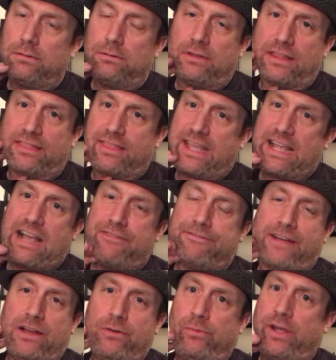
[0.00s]
The thing I
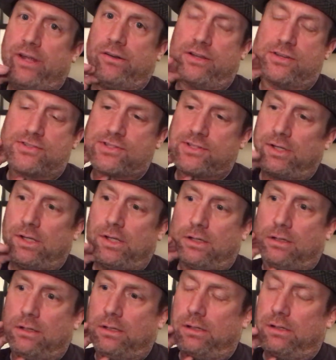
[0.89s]
find weird is
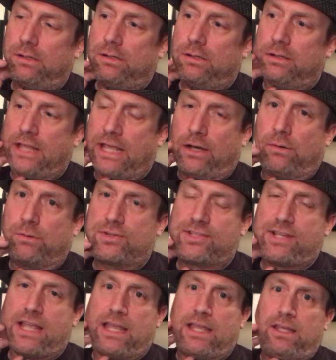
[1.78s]
they don't
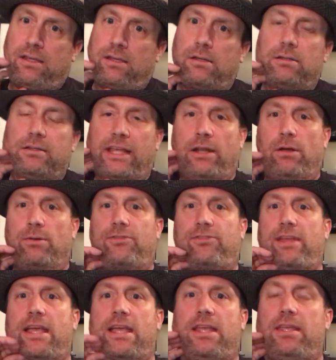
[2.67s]
say
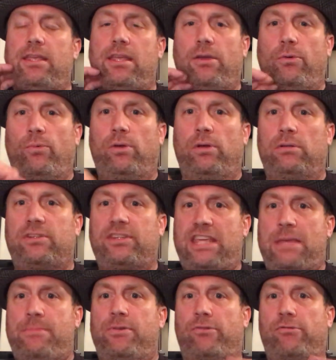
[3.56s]
it will
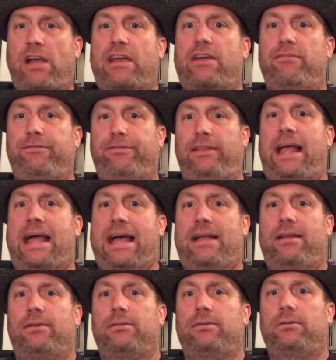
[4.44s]
keep your record
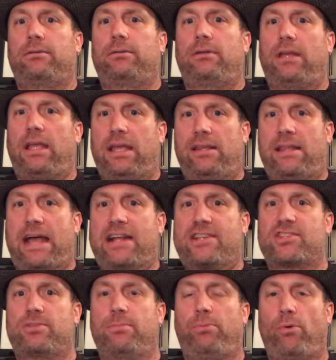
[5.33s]
flat, and
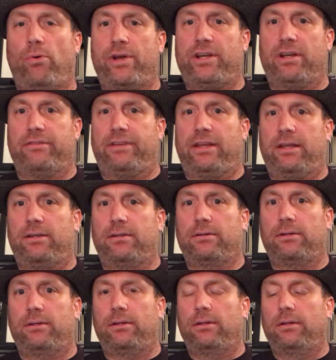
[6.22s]
that's the point of it.
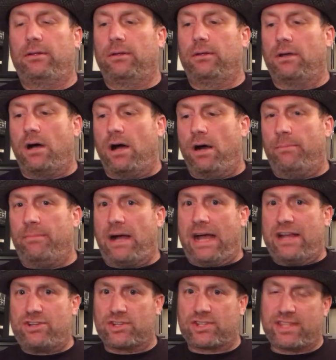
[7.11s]

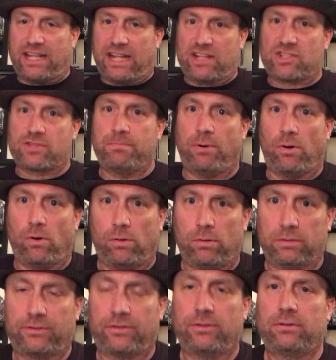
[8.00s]
I just think it's
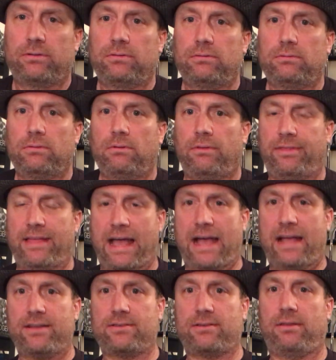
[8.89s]
bold
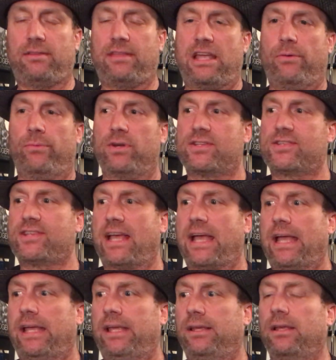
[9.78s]
that they would
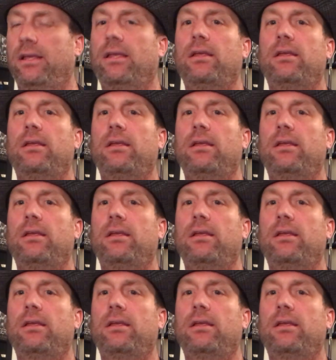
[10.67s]
say